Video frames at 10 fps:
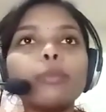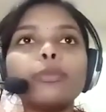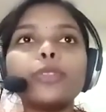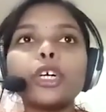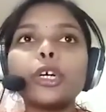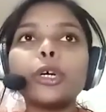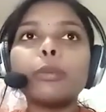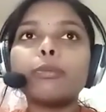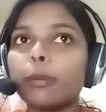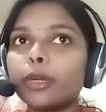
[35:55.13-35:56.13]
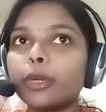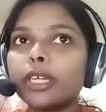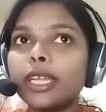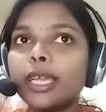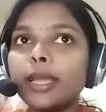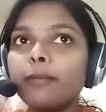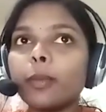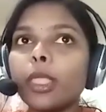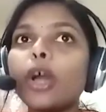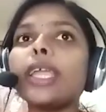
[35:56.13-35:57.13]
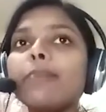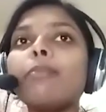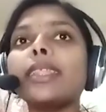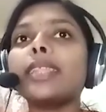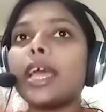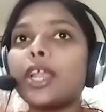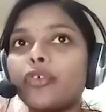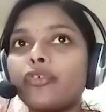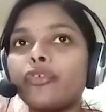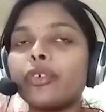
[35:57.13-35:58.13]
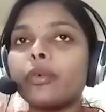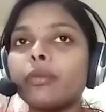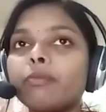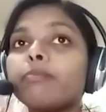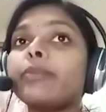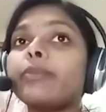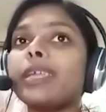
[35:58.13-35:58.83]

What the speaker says: the property or any part thereof